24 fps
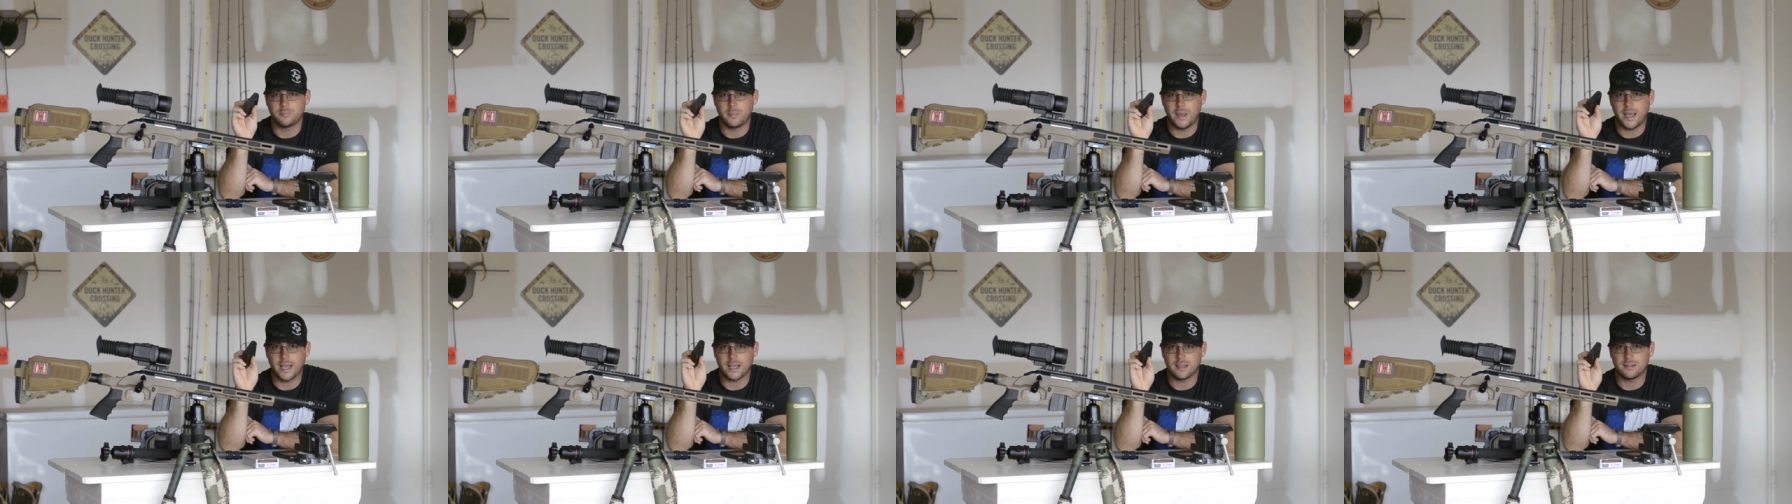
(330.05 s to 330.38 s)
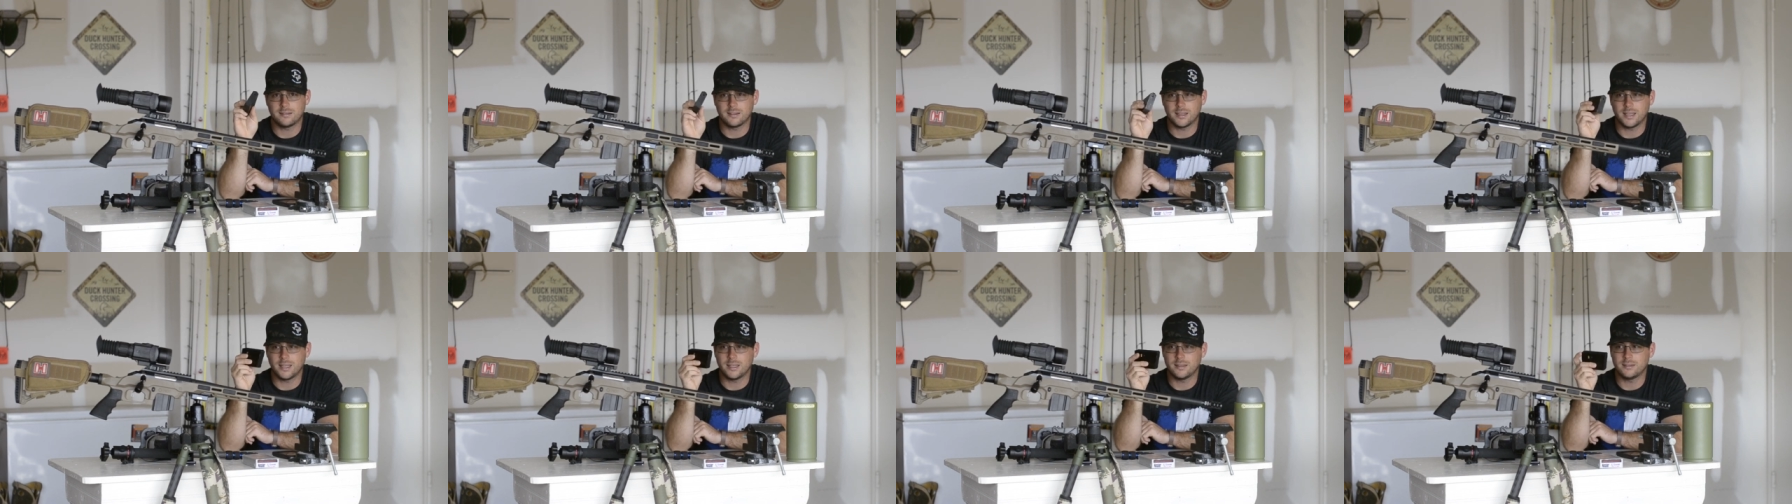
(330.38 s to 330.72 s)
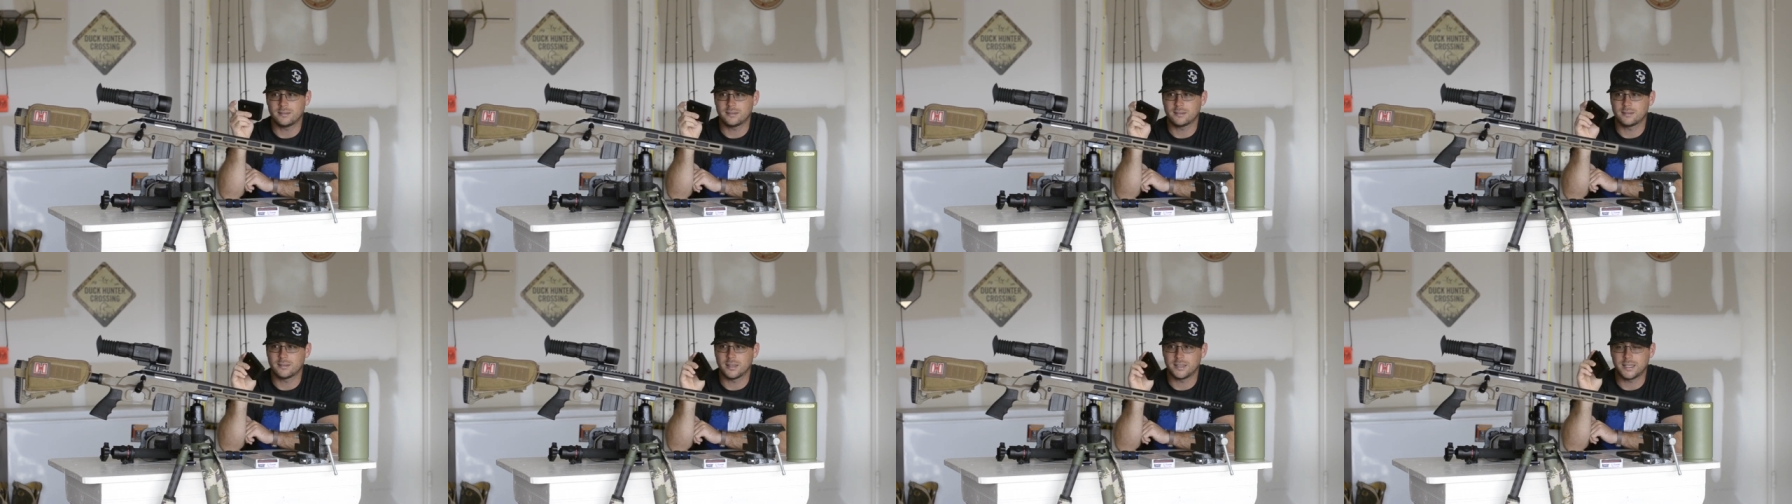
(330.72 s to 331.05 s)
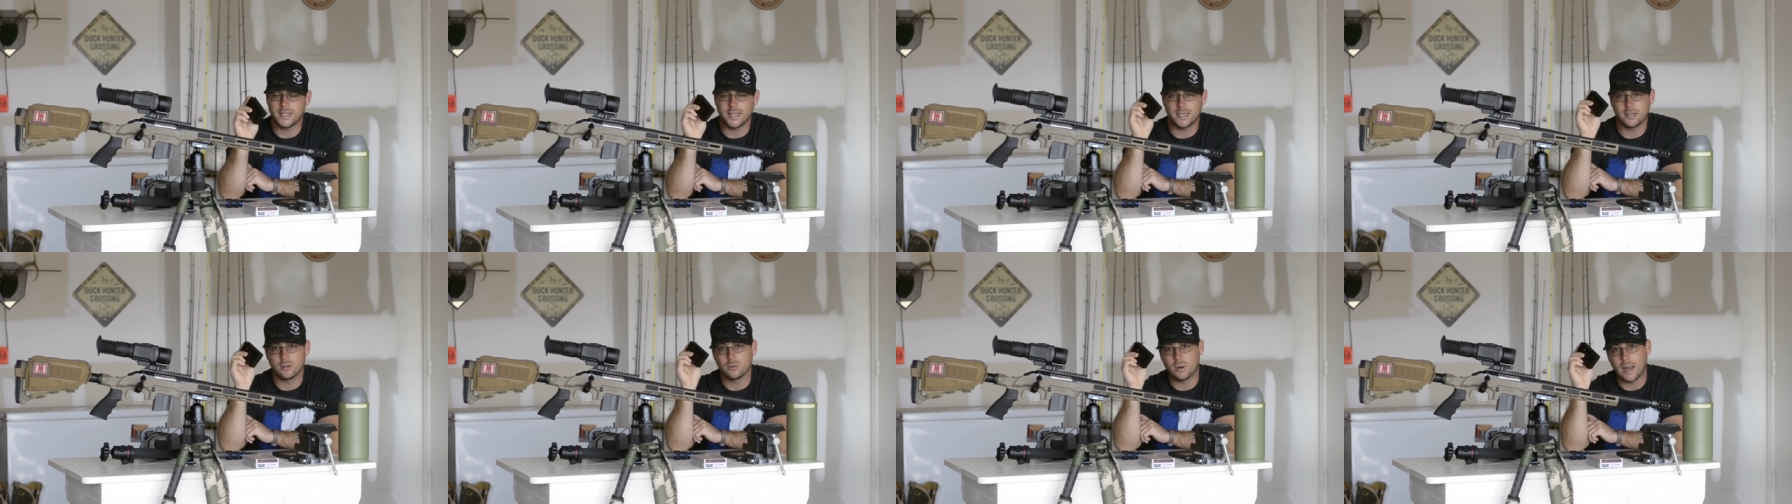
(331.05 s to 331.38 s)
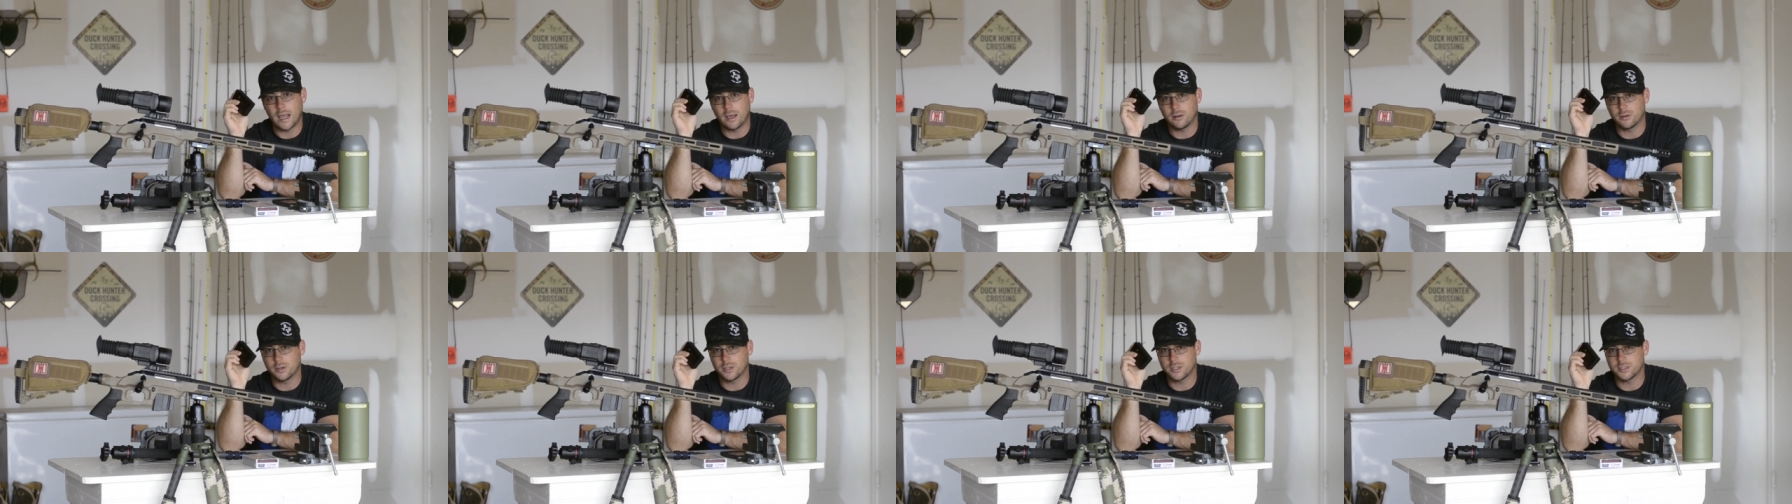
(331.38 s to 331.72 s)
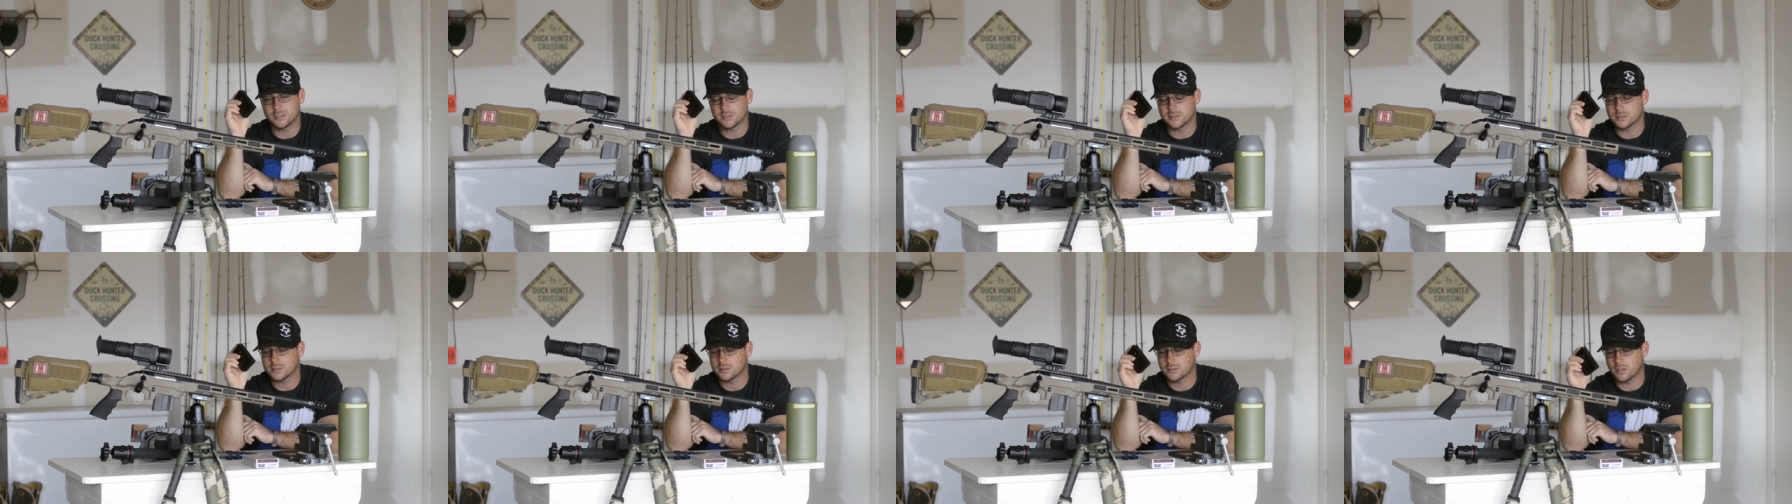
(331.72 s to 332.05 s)
defense magazines, the
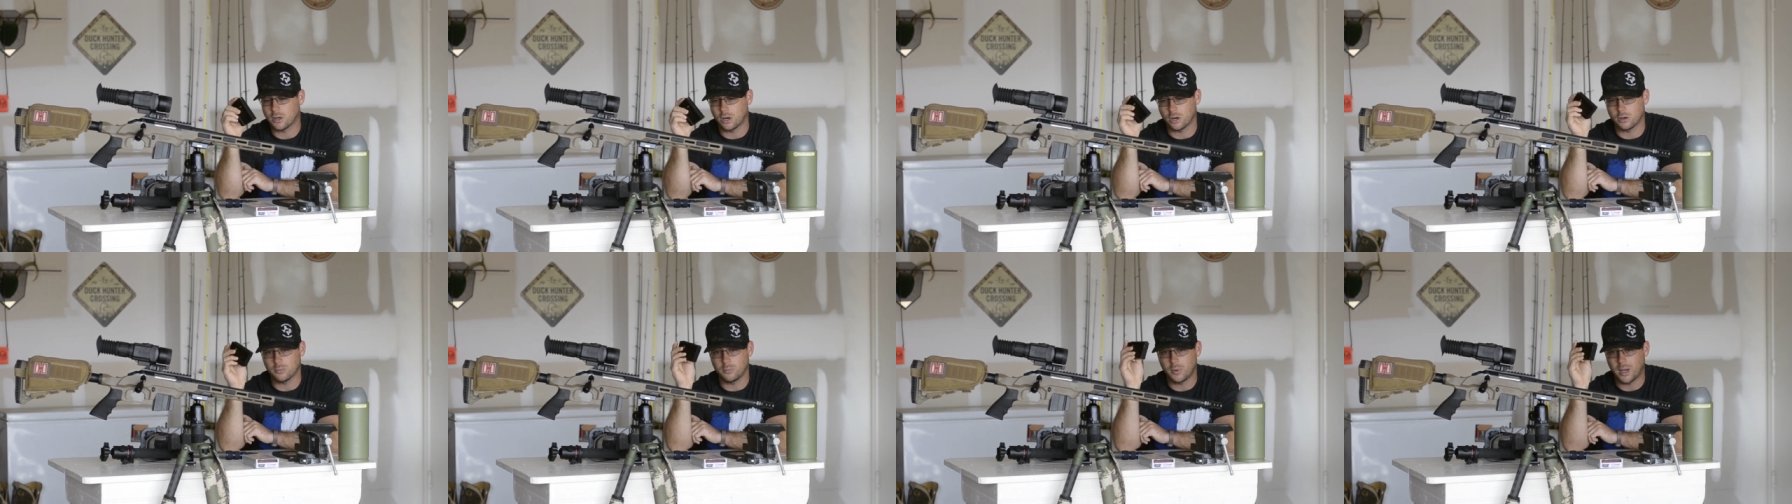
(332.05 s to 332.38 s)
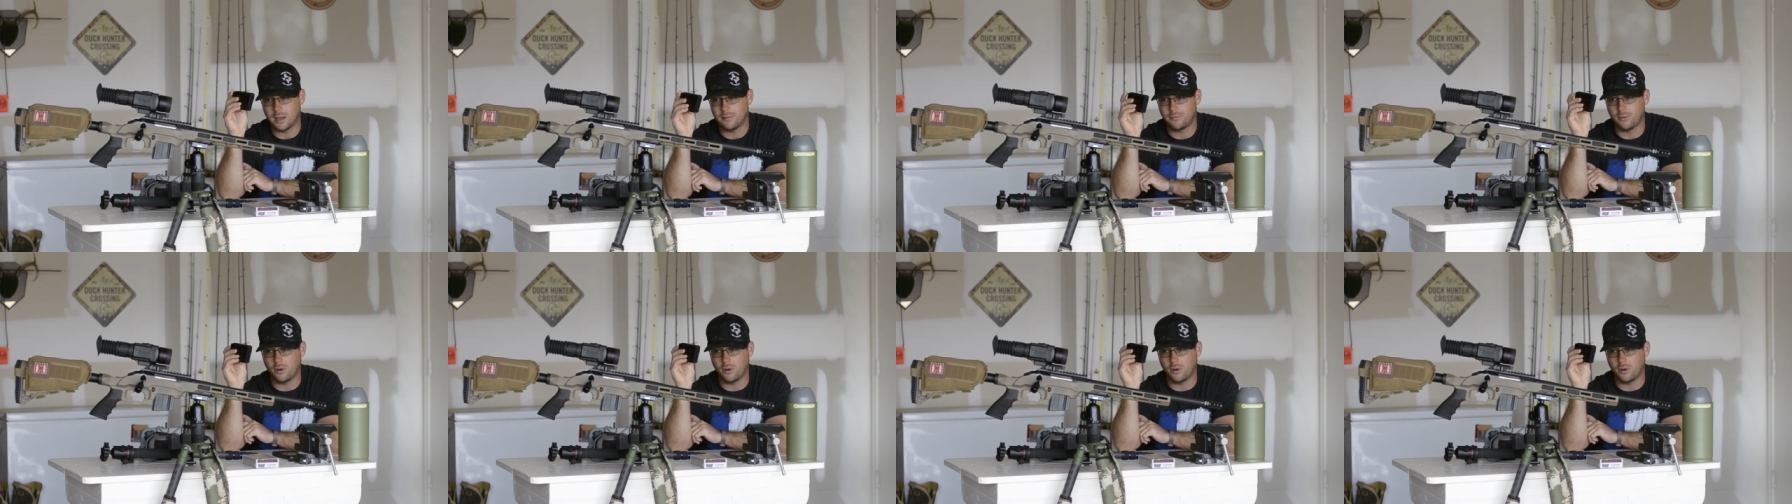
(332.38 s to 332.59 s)
10 rounders,